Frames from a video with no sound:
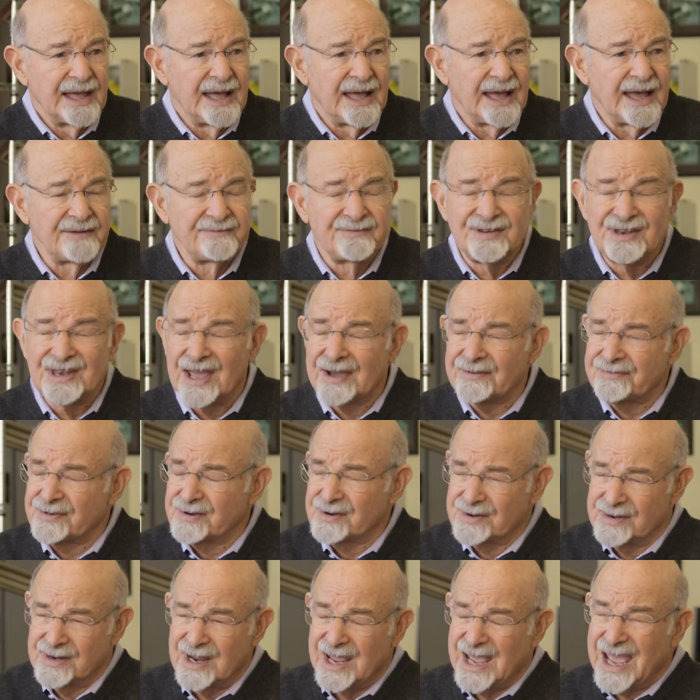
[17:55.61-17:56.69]
I've
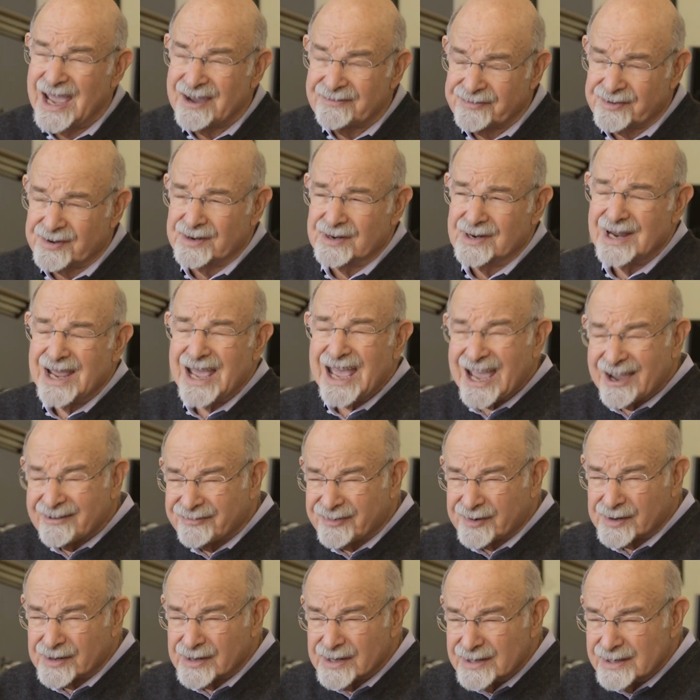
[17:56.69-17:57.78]
never, ever,
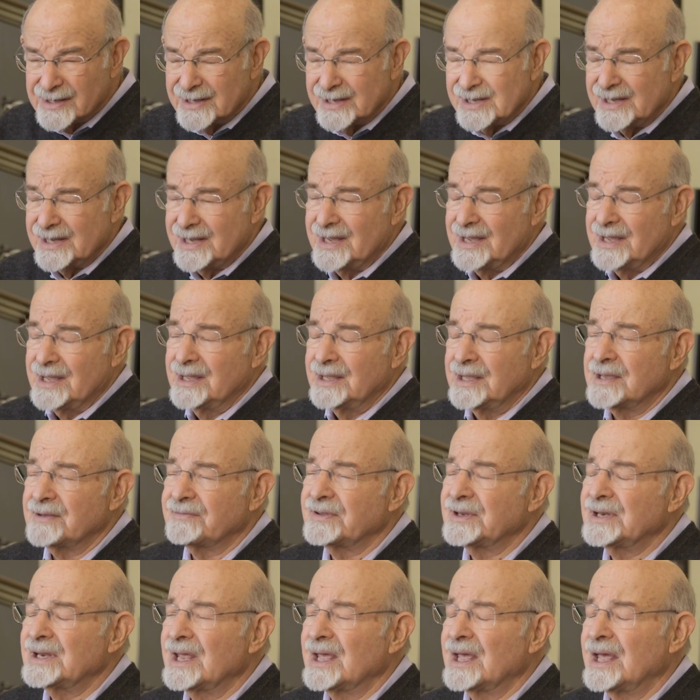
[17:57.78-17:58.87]
ever
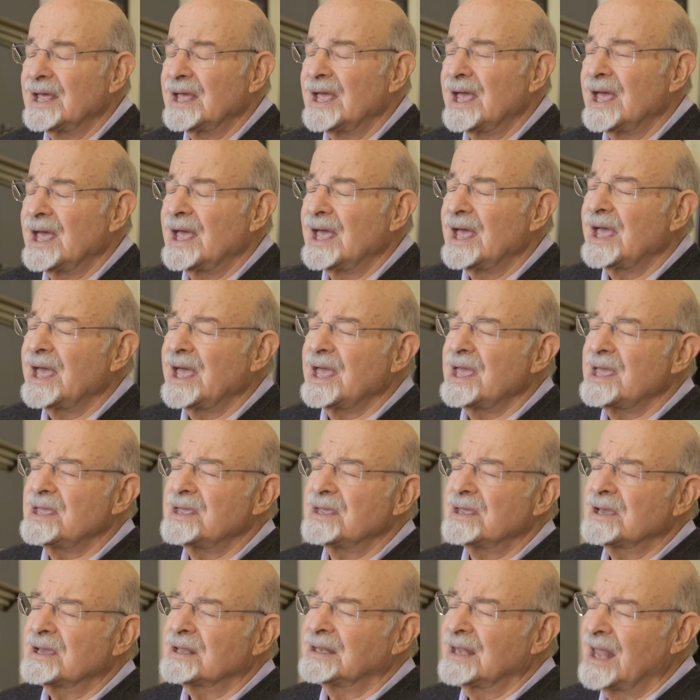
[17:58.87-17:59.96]
given
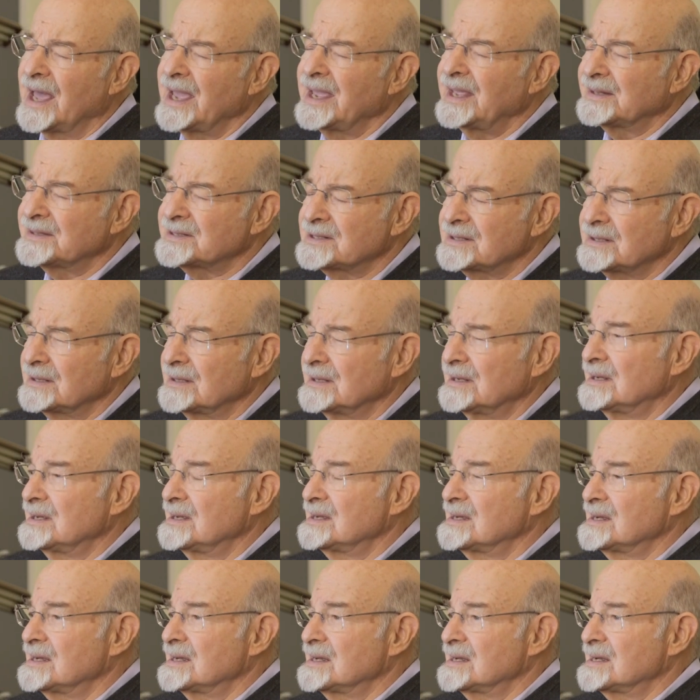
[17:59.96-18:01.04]
a client
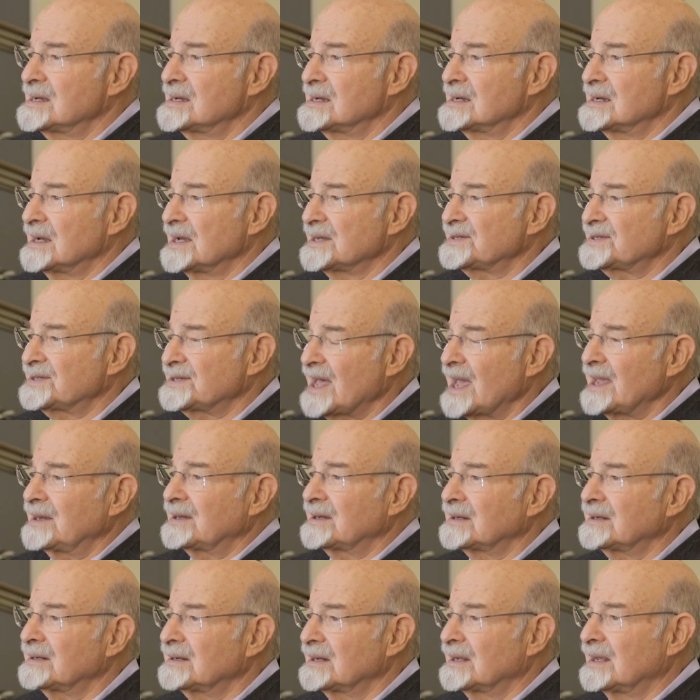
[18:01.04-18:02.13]
a
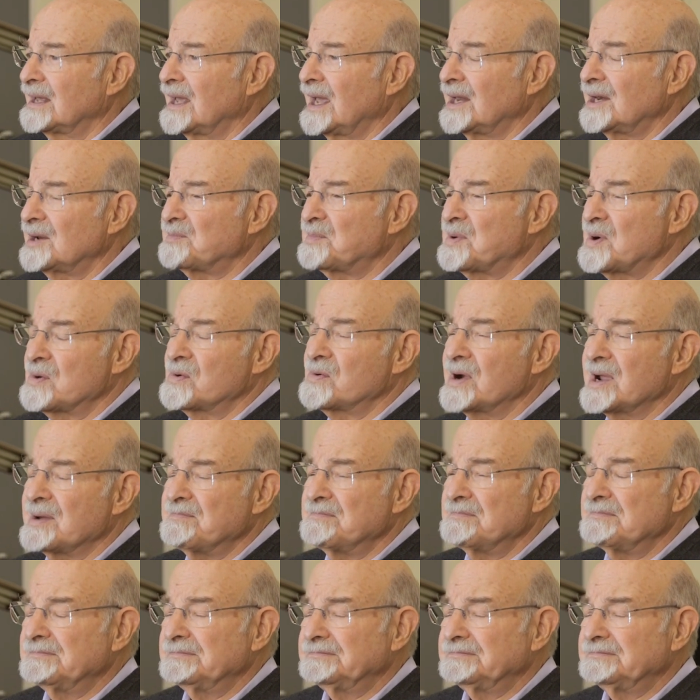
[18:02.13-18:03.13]
site and a program.